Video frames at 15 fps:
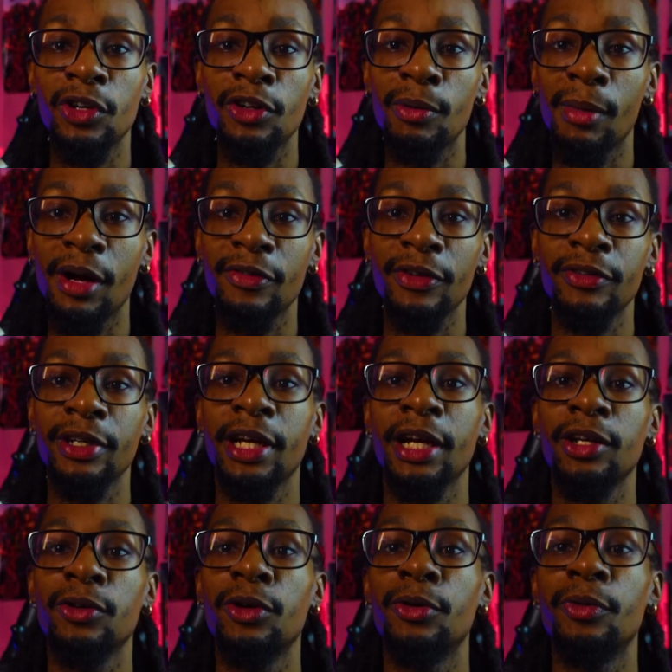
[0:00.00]
on to my favorite
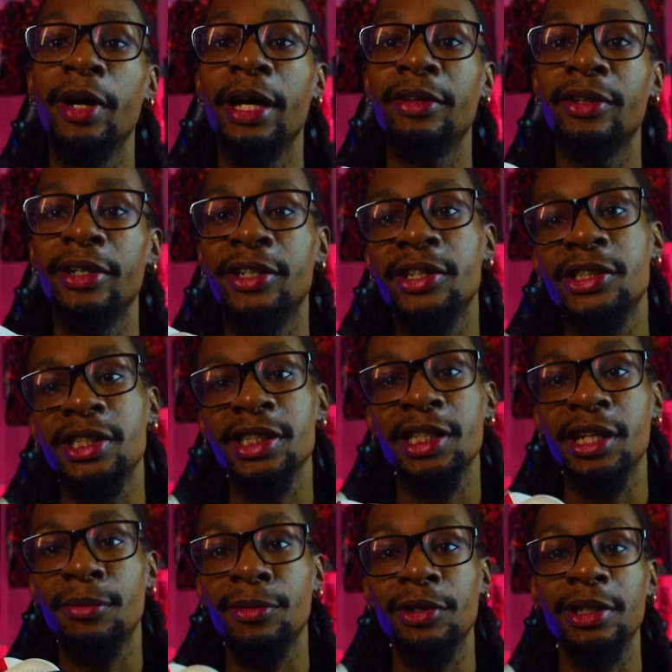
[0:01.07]
category, we had the cushion, and
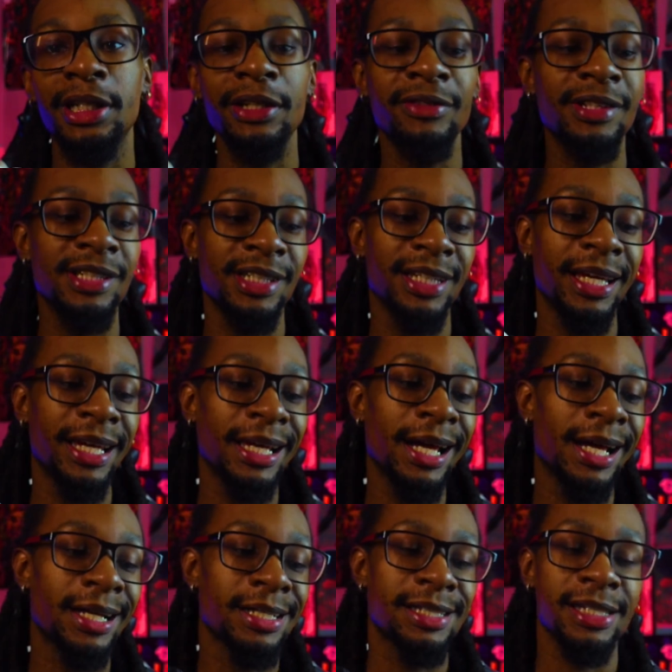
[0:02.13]
I'm gonna give these an 8
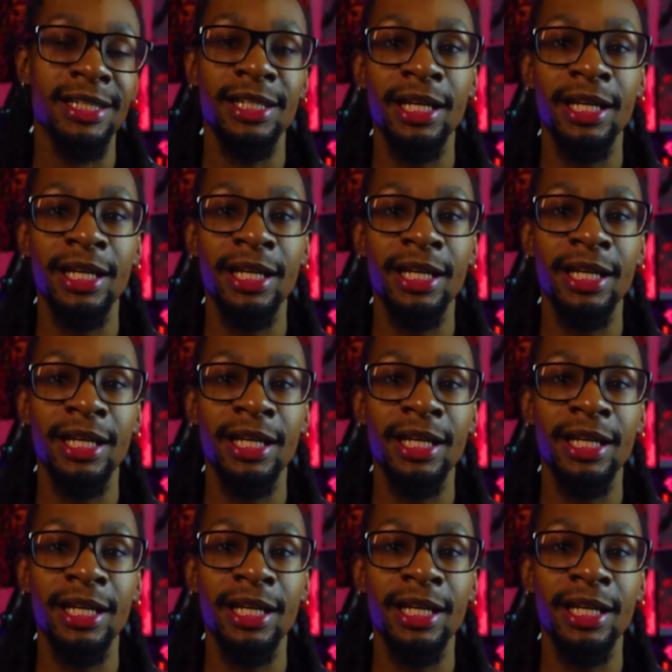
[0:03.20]
out of 10.